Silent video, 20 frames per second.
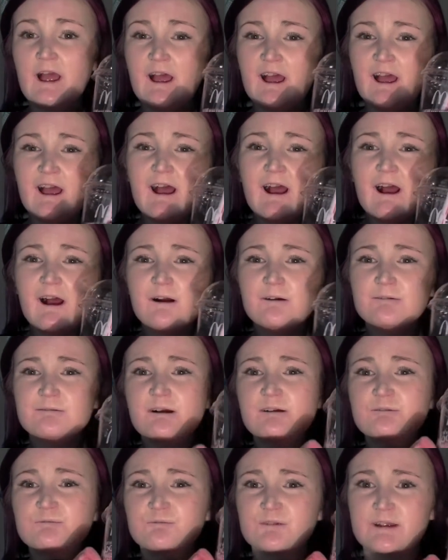how
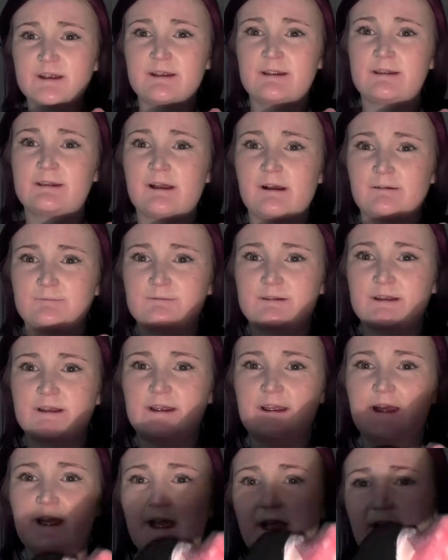freaking
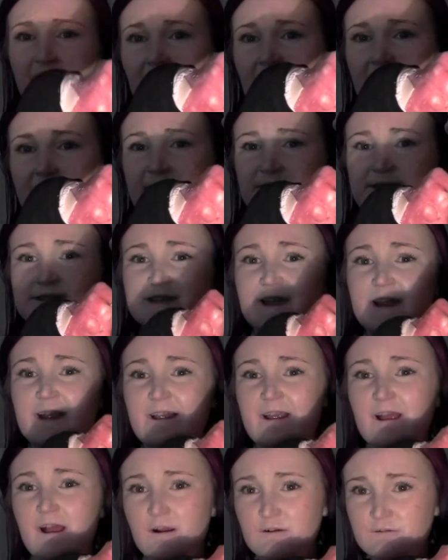lovely is
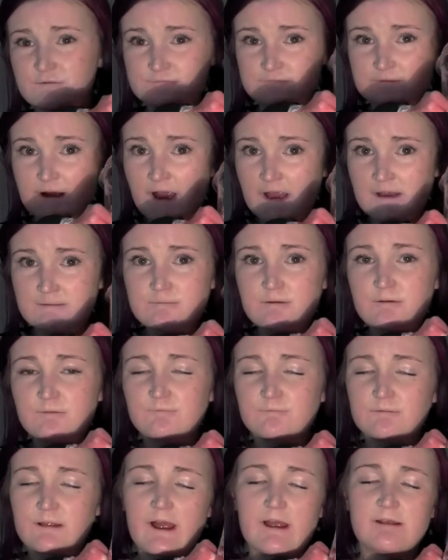the grape
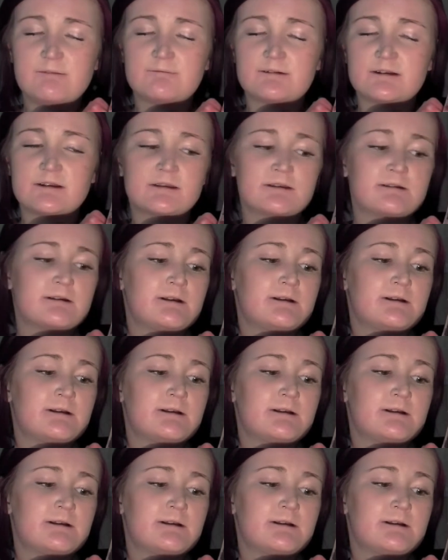flavoured